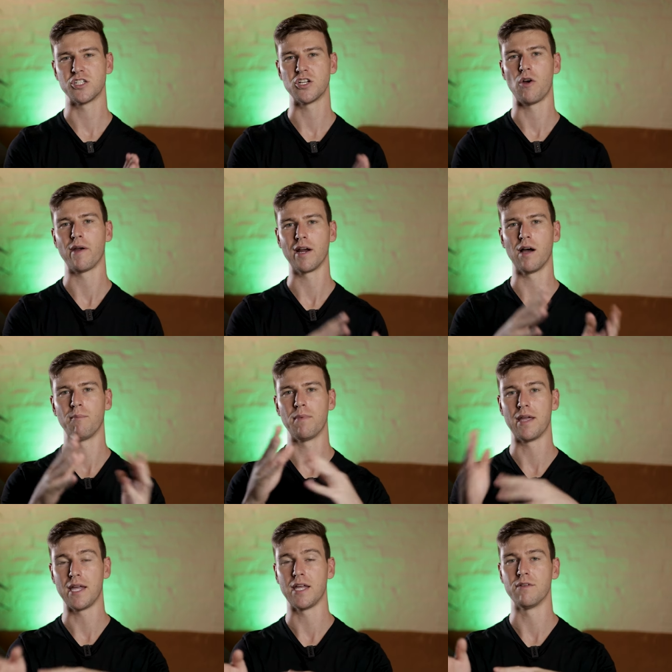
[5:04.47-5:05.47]
showing
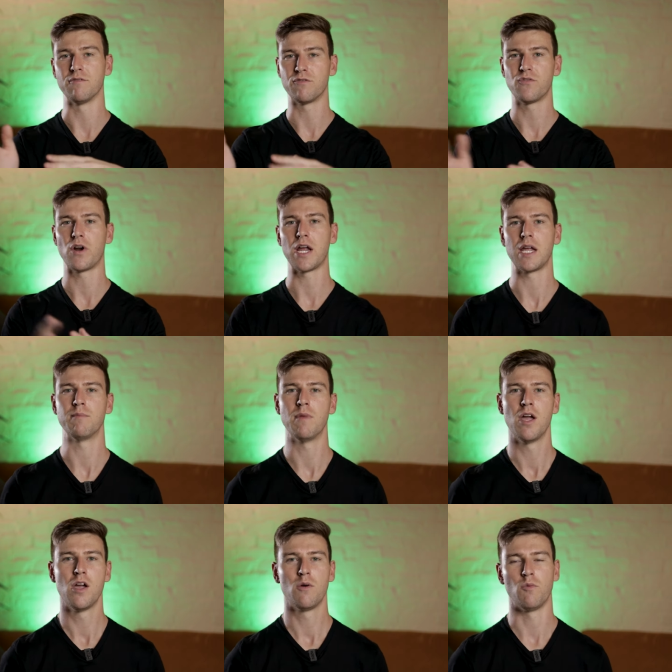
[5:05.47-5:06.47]
up in frame,
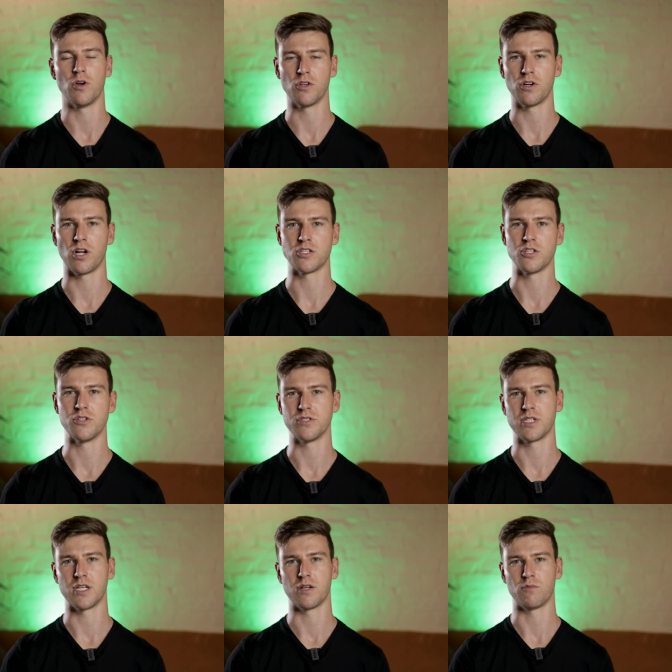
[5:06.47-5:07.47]
whether or not you're
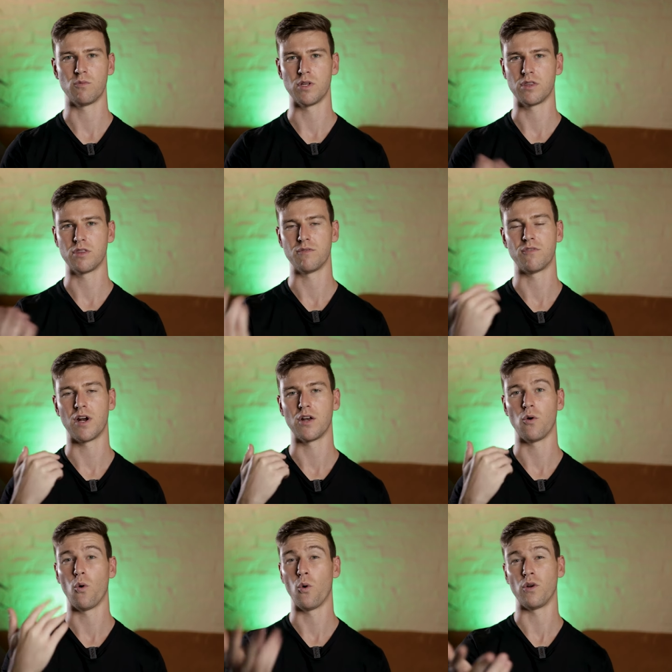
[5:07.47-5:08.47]
using it with the
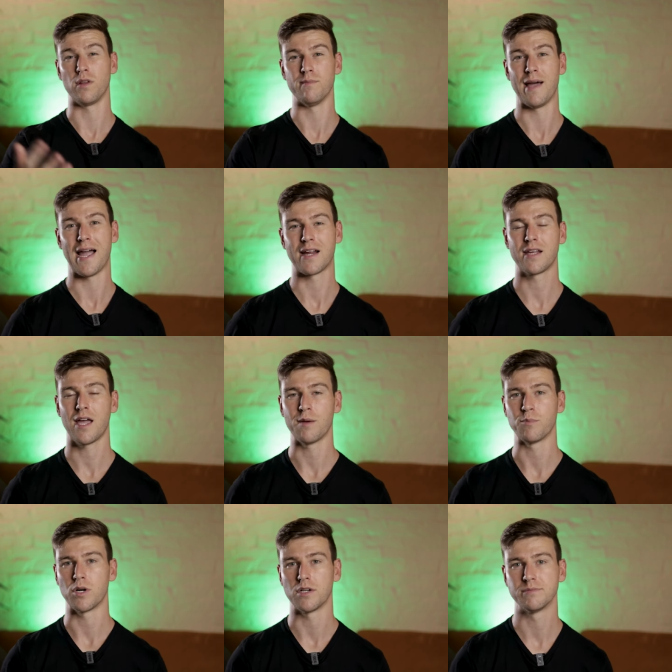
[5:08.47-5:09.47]
front or the back
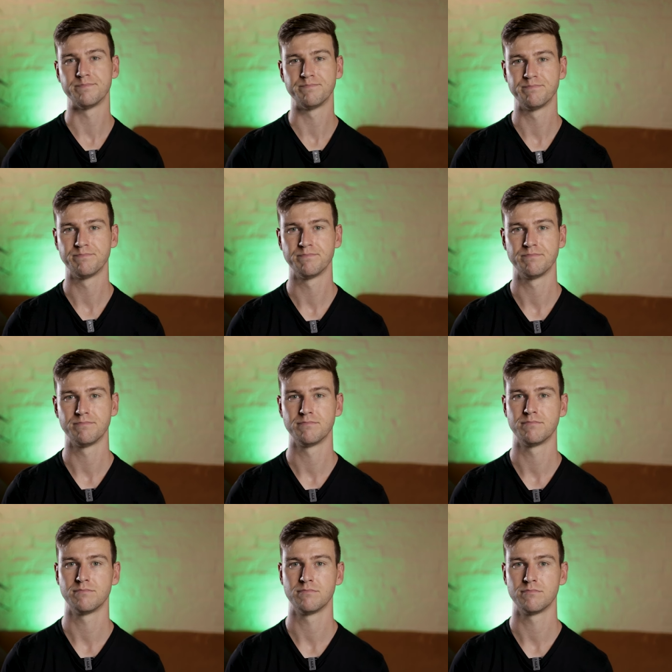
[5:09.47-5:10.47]
camera.
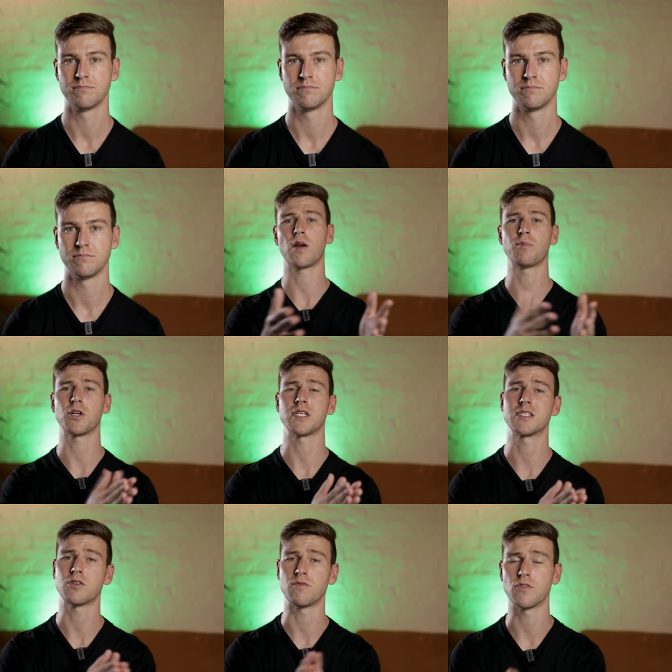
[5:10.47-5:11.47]
And then since the tripod is so